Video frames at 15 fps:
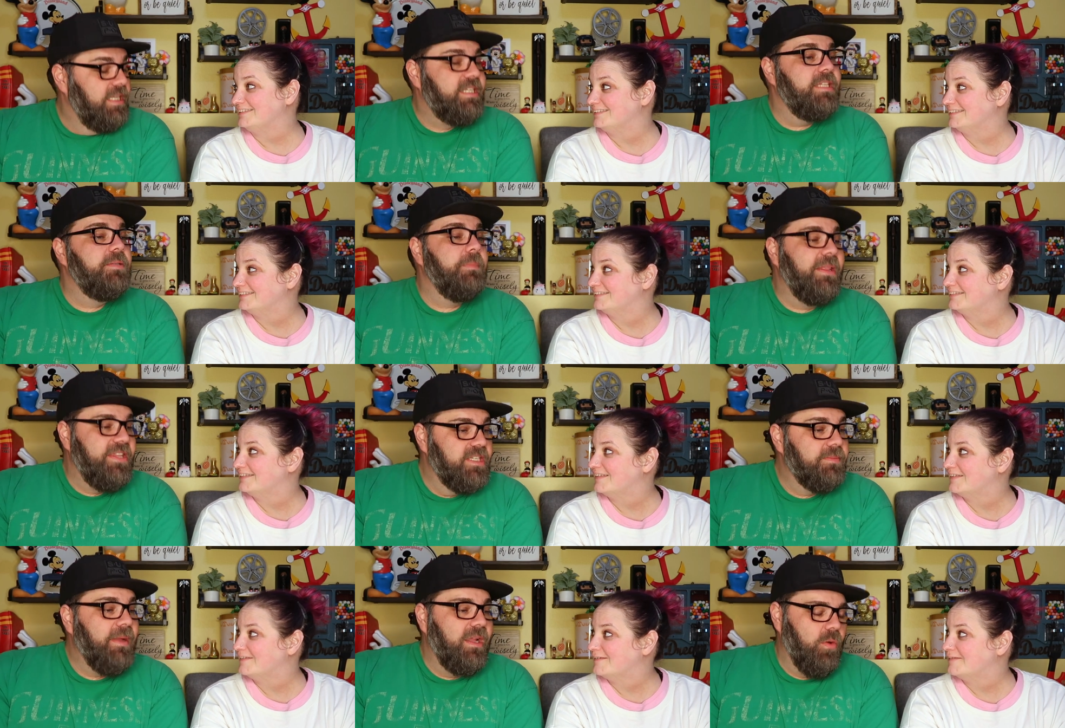Speaker 1: This is my
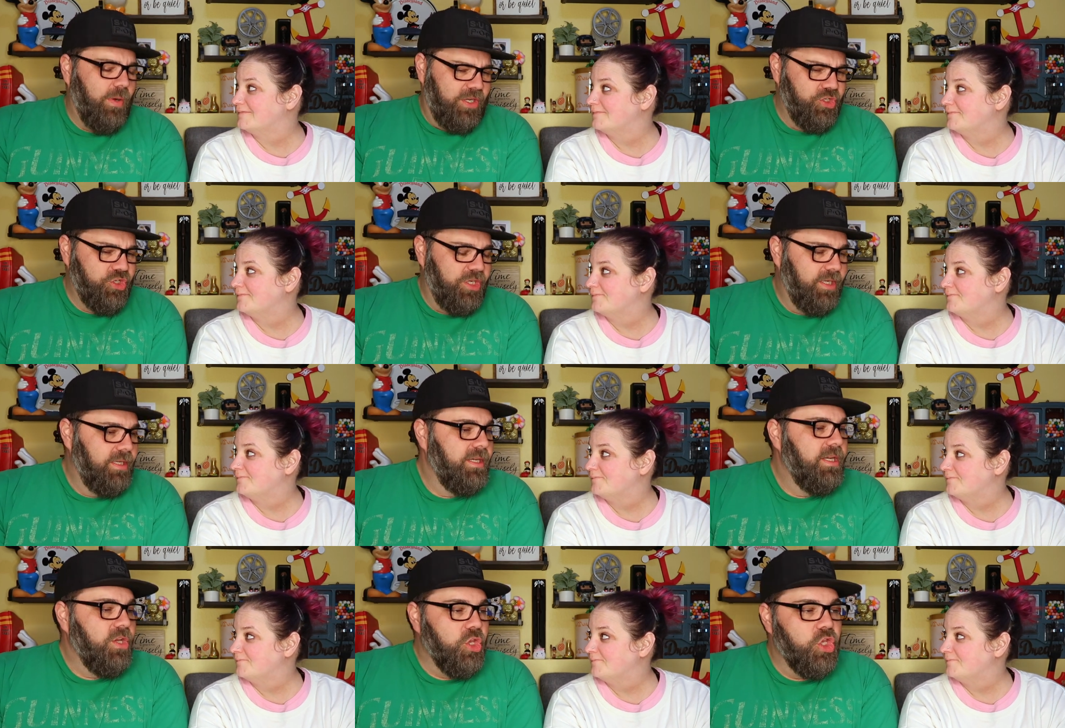this is my question.
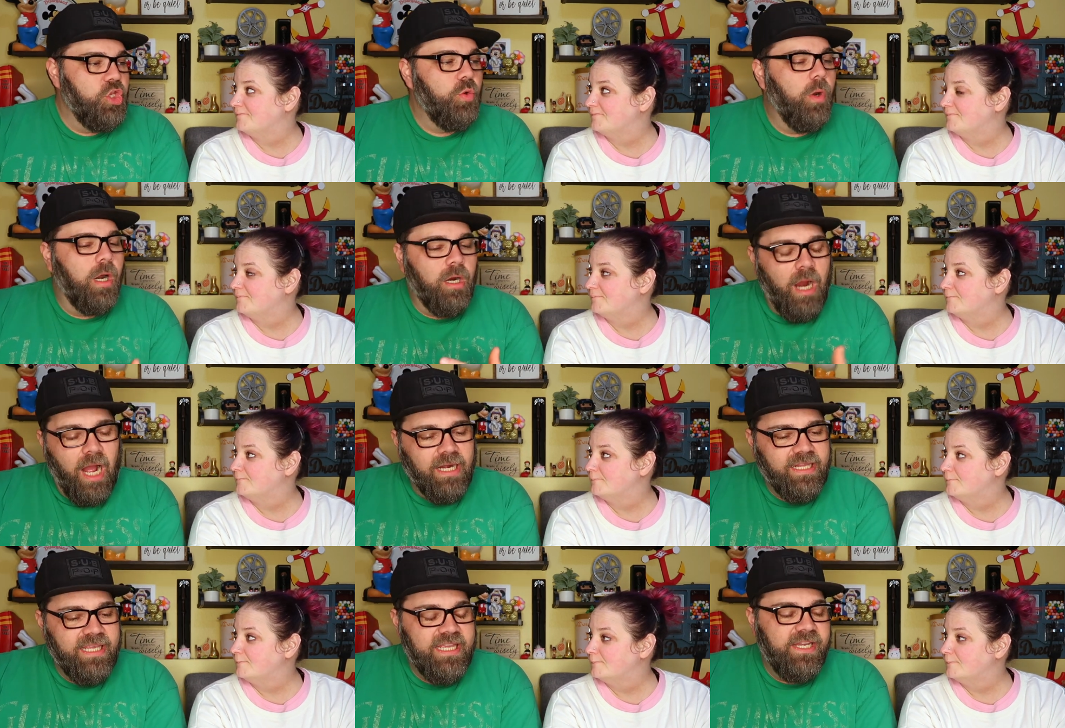You are
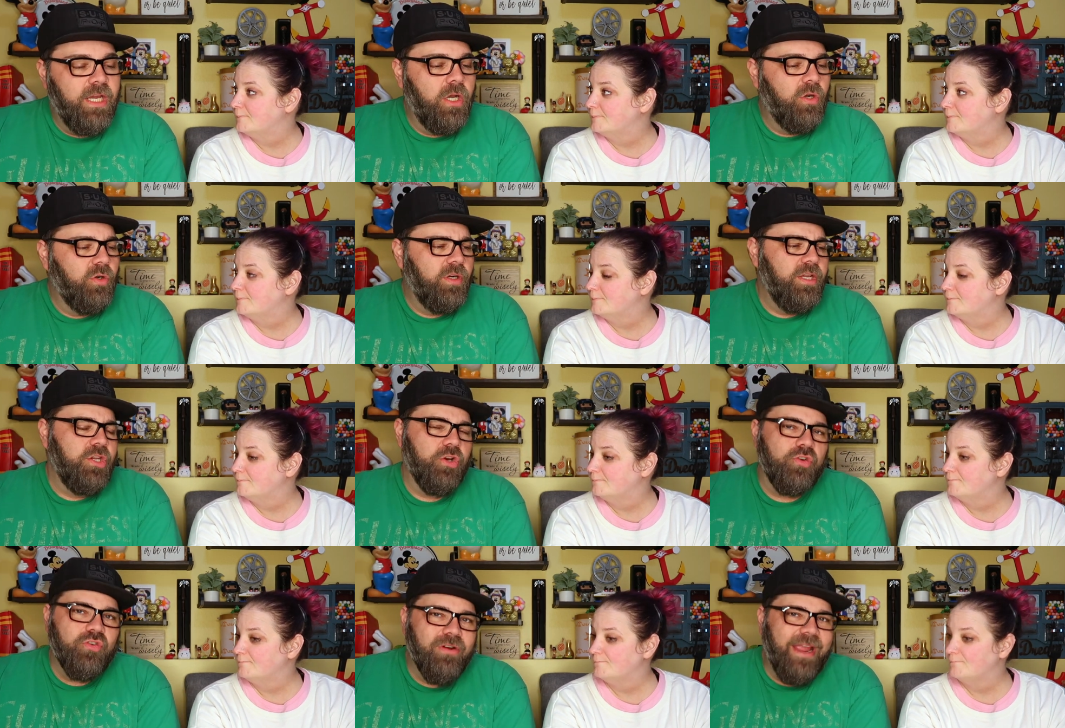on keto.
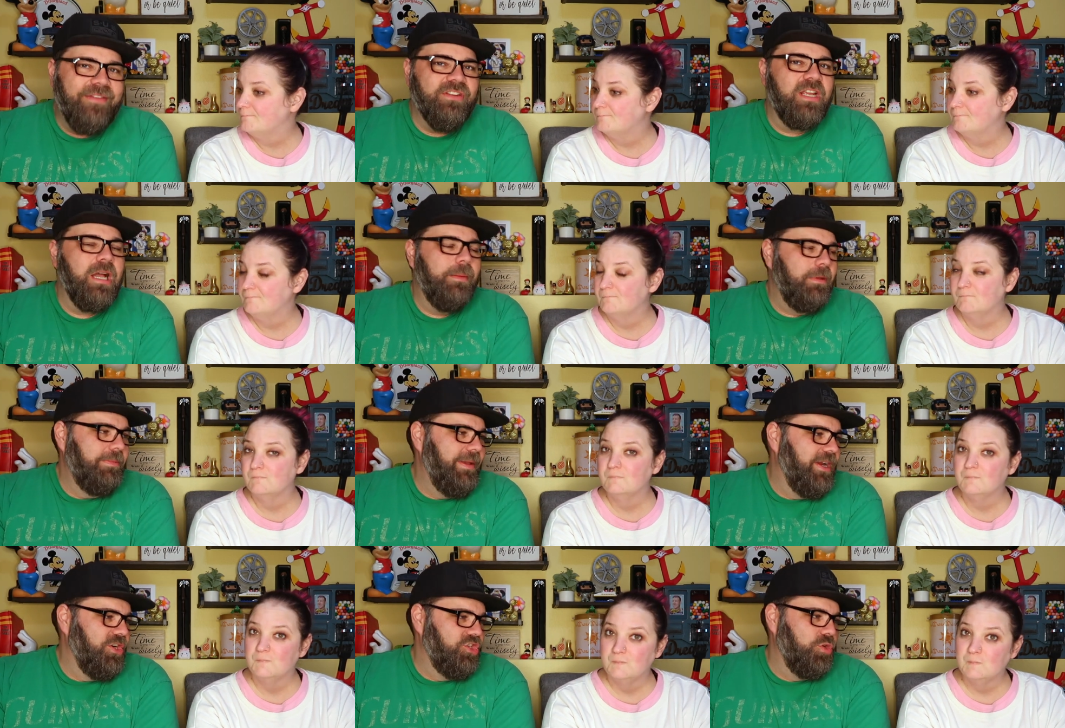You're craving gummy
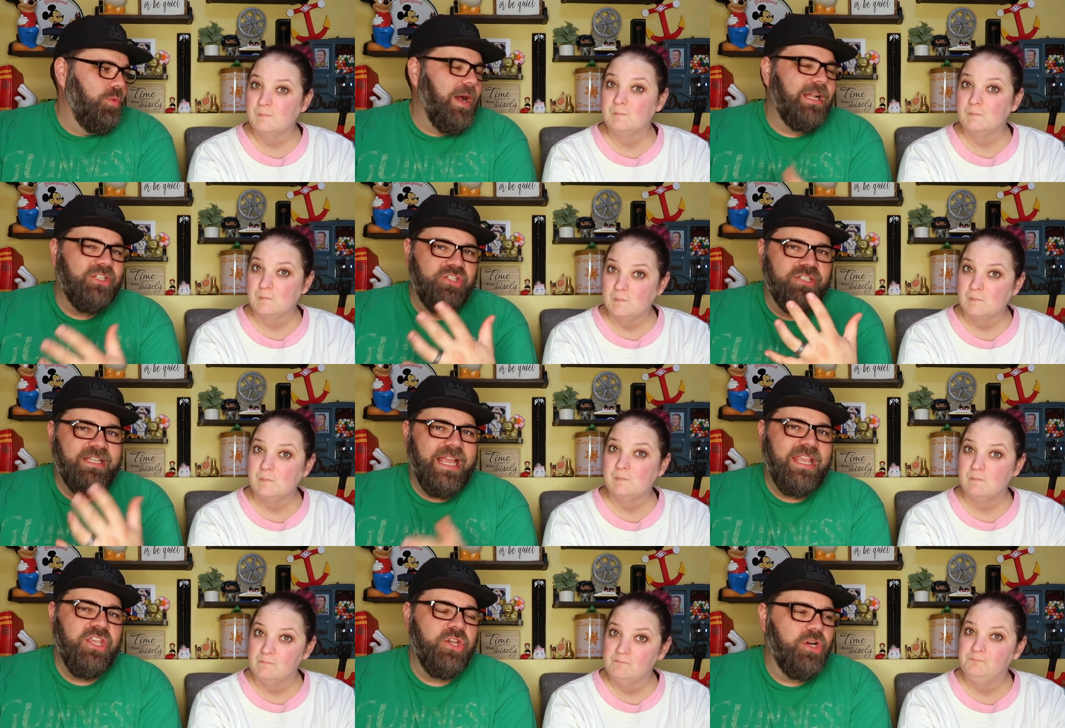bears. You want just
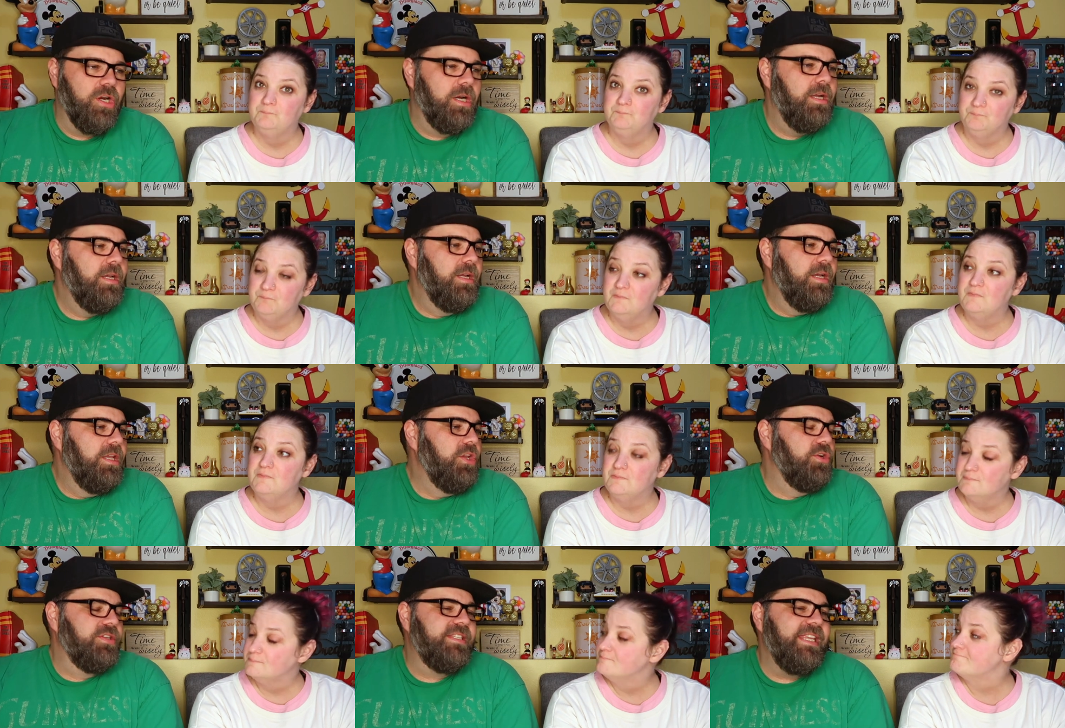like you're
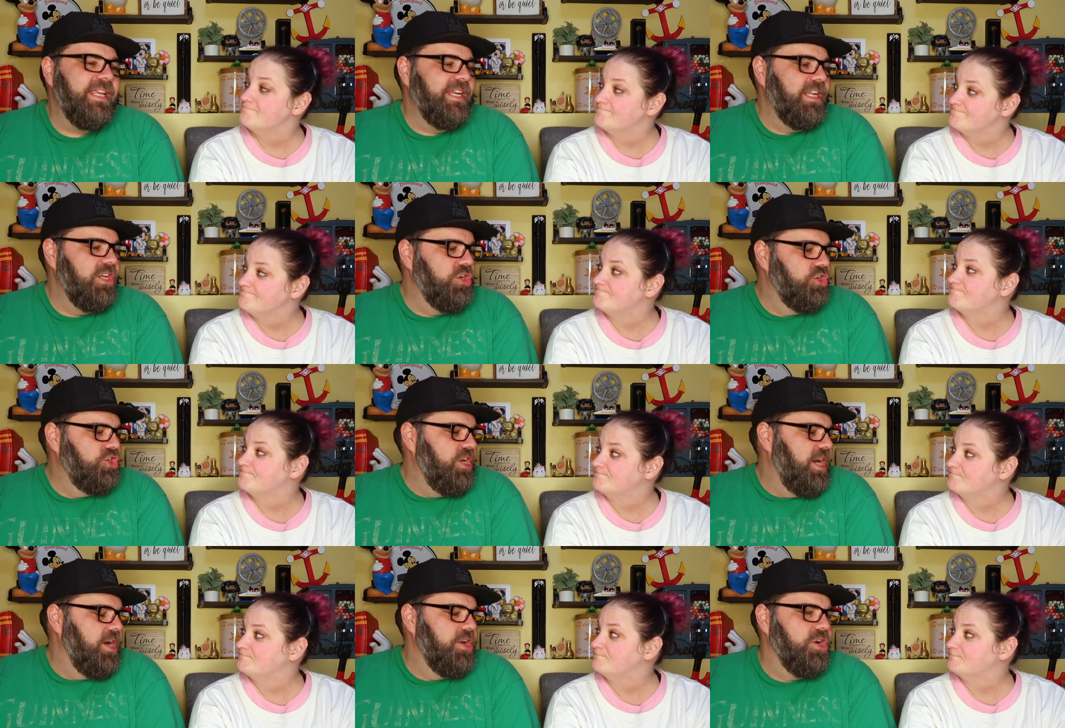you're sitting in your
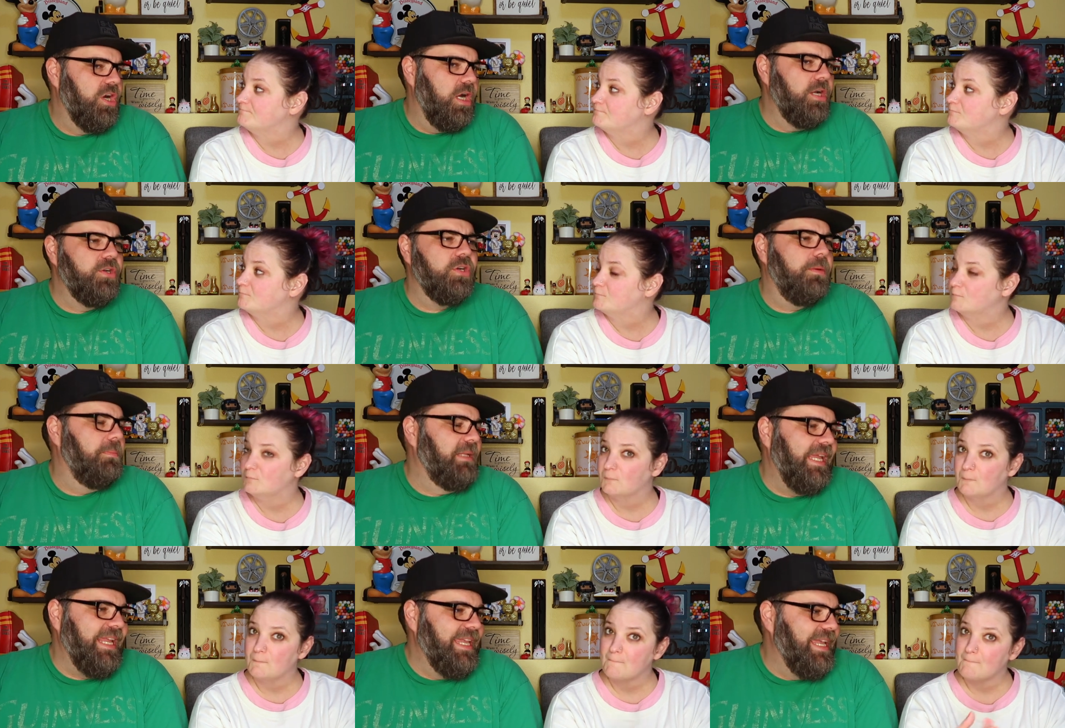chair. You're under a
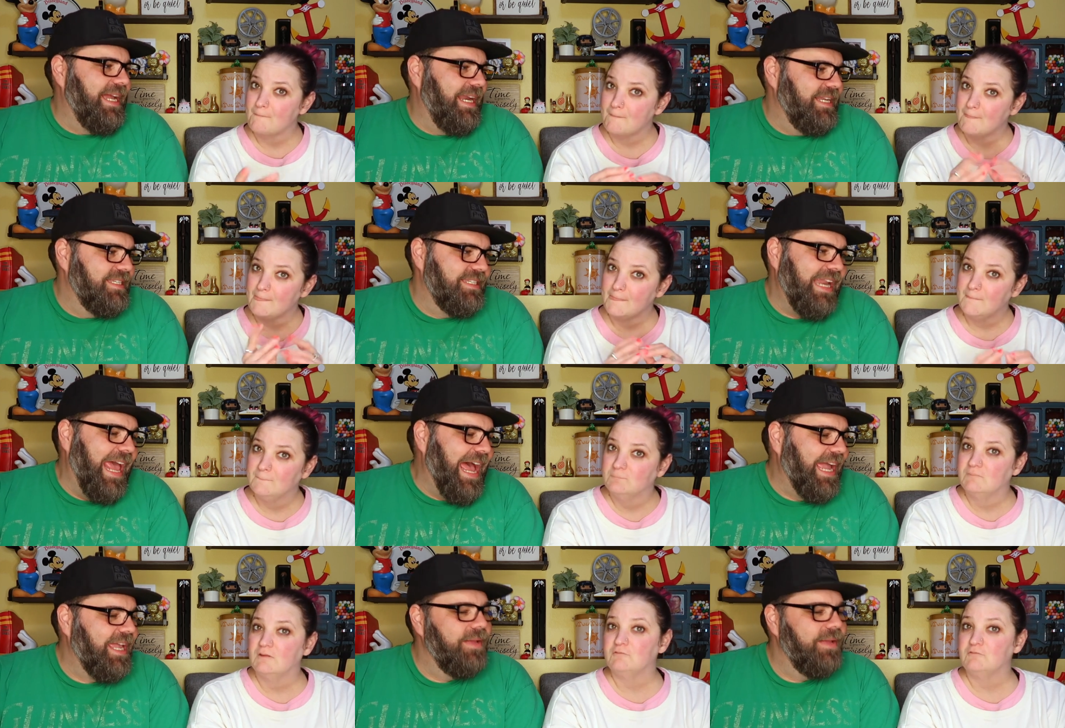blanket kind of snack.